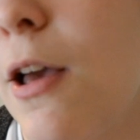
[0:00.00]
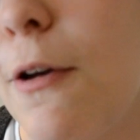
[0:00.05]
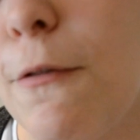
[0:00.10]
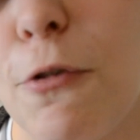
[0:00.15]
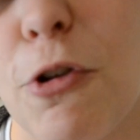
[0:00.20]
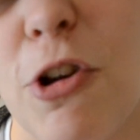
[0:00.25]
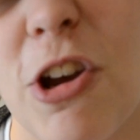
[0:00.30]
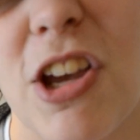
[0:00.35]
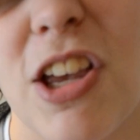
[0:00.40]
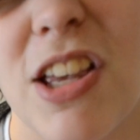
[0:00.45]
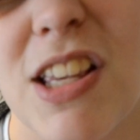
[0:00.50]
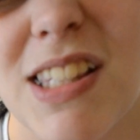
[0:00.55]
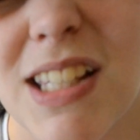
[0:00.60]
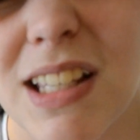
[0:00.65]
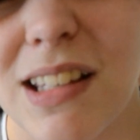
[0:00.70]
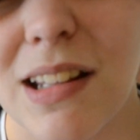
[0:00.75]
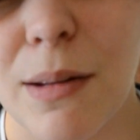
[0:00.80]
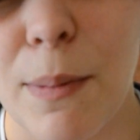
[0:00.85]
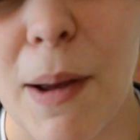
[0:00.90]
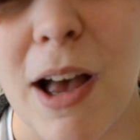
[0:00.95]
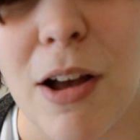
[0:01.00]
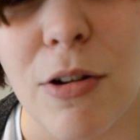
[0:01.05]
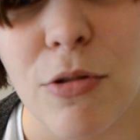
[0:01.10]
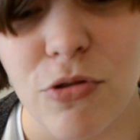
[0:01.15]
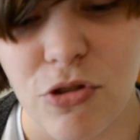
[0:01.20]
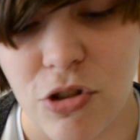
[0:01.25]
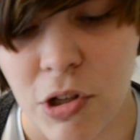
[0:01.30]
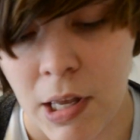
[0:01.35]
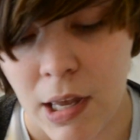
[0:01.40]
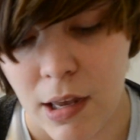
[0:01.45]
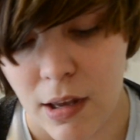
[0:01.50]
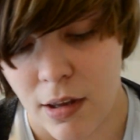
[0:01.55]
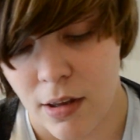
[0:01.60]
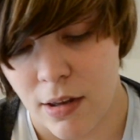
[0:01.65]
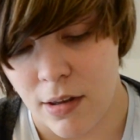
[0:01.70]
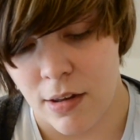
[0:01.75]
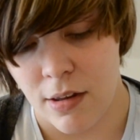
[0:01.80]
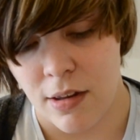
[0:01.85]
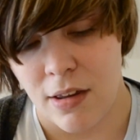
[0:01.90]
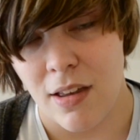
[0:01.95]
for £60 you get
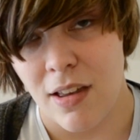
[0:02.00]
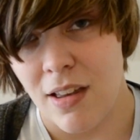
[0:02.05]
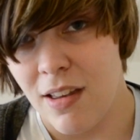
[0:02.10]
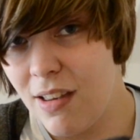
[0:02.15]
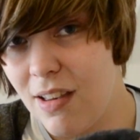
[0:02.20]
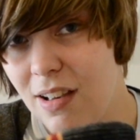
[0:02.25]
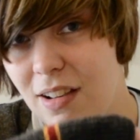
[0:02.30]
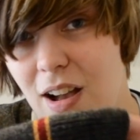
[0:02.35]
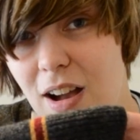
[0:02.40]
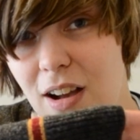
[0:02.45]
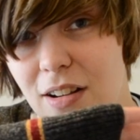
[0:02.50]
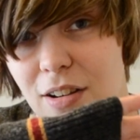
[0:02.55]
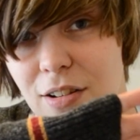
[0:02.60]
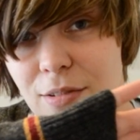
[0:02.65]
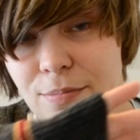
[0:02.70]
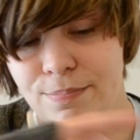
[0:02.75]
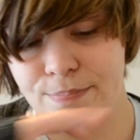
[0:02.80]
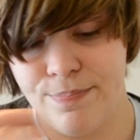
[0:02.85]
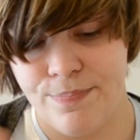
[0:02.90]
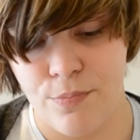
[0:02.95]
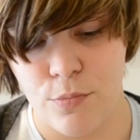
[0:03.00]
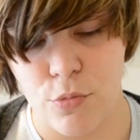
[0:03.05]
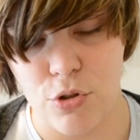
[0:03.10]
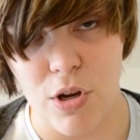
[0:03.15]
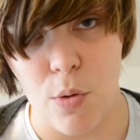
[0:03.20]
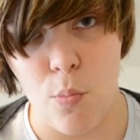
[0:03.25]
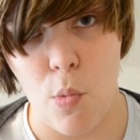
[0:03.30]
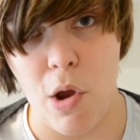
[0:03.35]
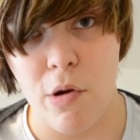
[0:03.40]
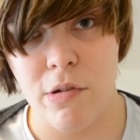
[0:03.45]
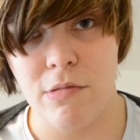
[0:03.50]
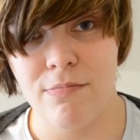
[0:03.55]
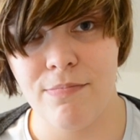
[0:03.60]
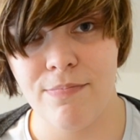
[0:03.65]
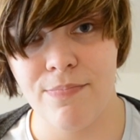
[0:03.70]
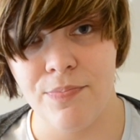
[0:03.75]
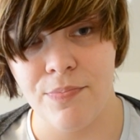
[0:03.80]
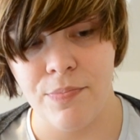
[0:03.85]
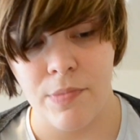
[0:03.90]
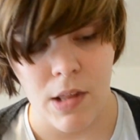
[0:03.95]
a cardigan, which I'm wearing.
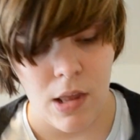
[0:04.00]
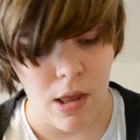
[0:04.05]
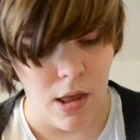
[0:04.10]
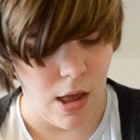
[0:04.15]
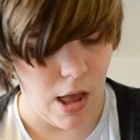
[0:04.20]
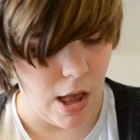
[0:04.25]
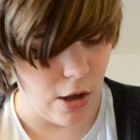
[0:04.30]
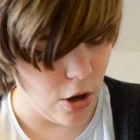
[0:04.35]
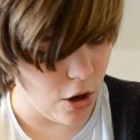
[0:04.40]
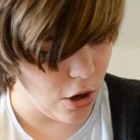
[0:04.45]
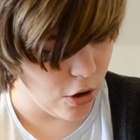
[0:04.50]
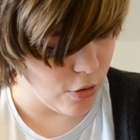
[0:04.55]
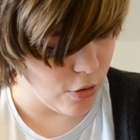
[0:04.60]
I've got a